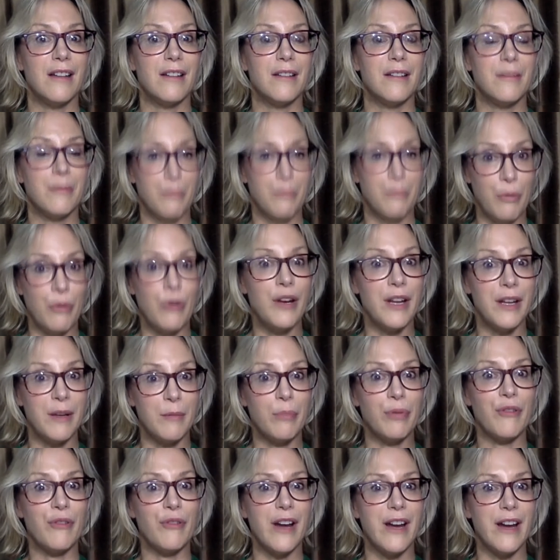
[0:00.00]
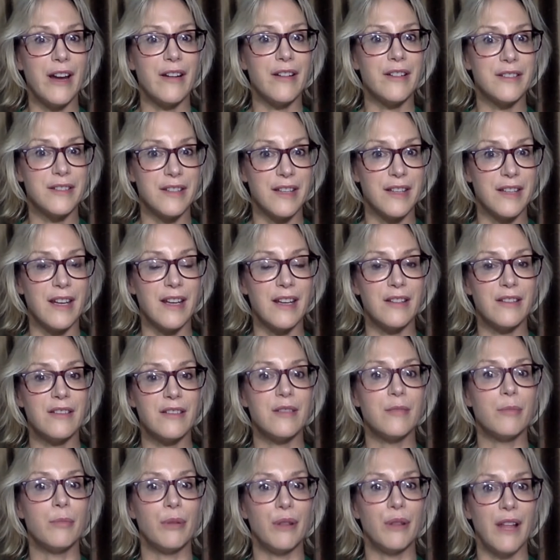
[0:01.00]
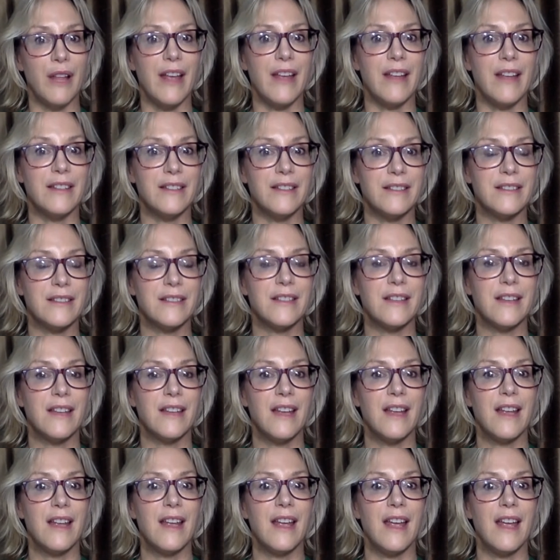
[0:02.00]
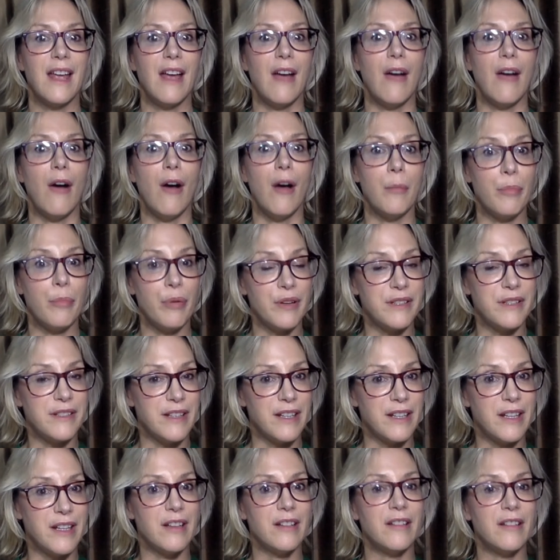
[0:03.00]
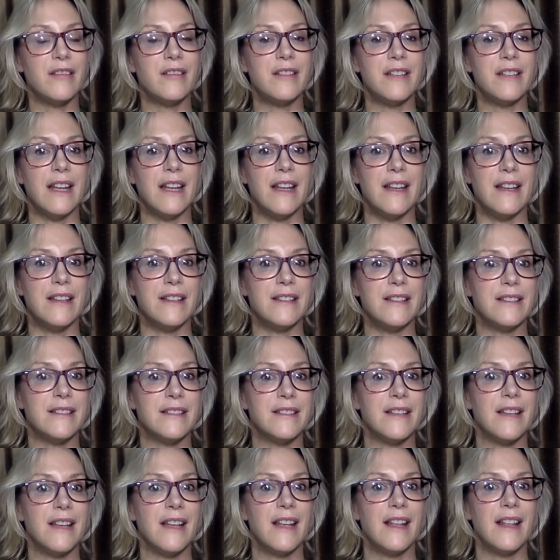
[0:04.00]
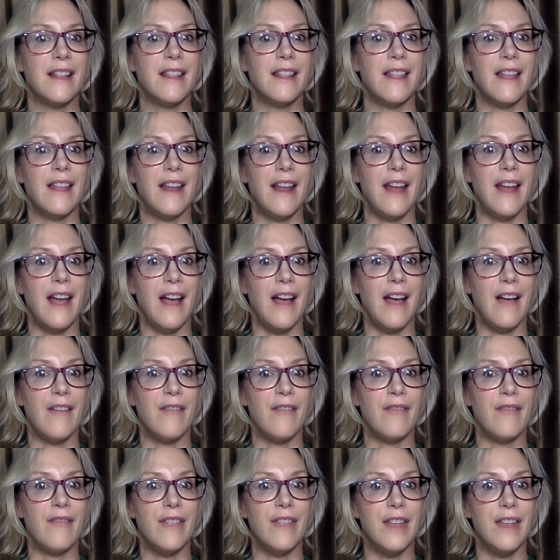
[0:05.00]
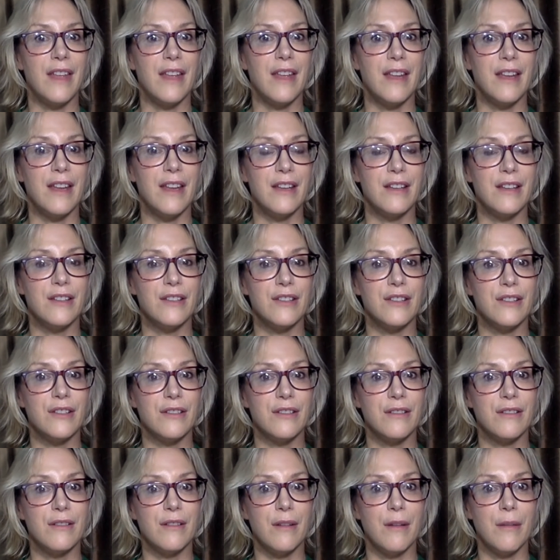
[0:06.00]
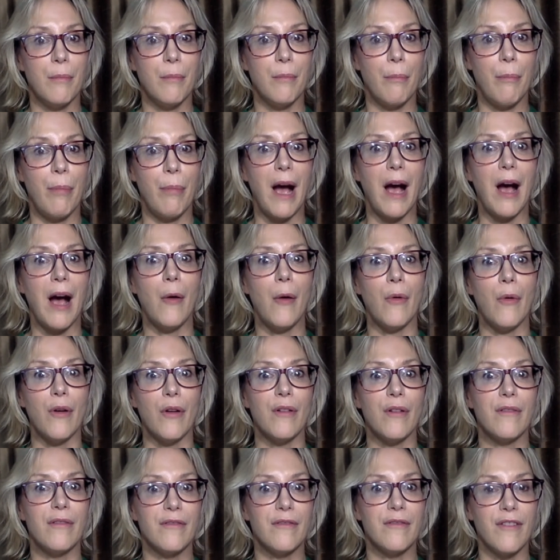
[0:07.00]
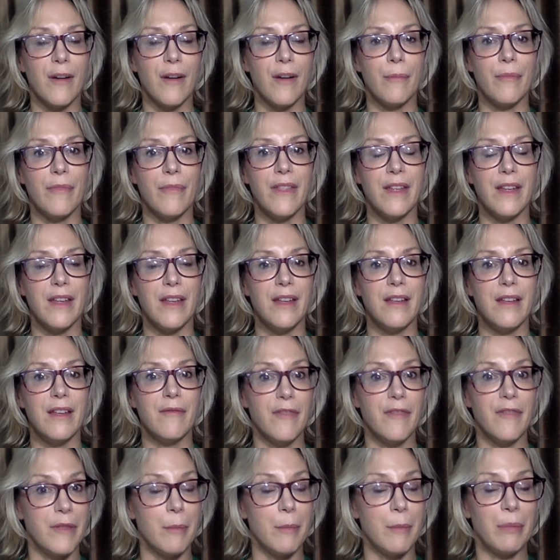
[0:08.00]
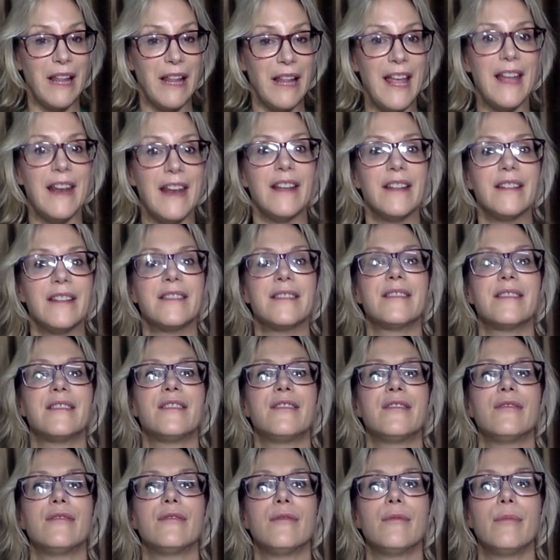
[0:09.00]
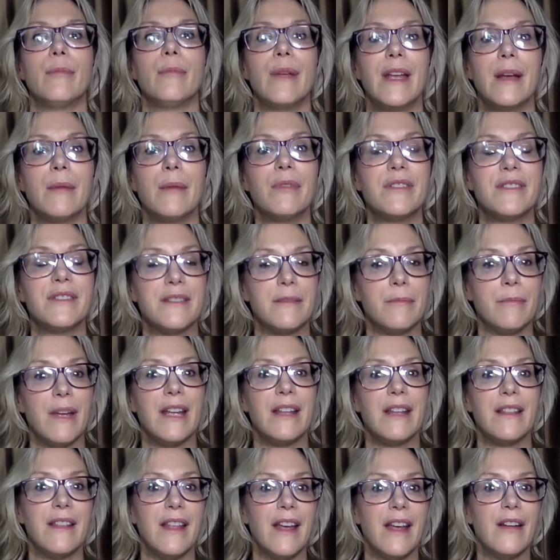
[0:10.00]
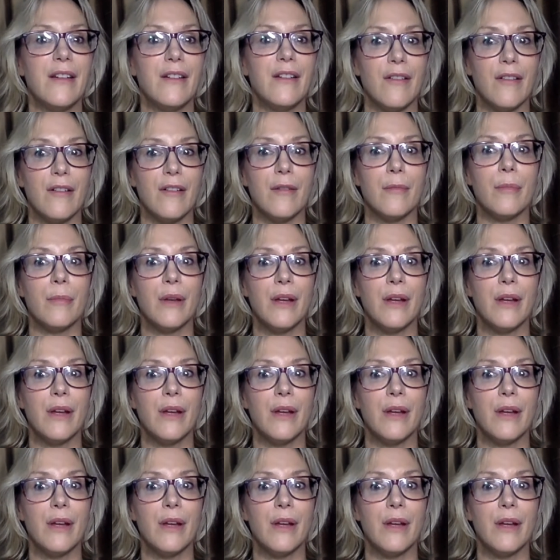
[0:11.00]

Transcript: putting prayers into plants on particular days that have the power from the planets to be able to make that herb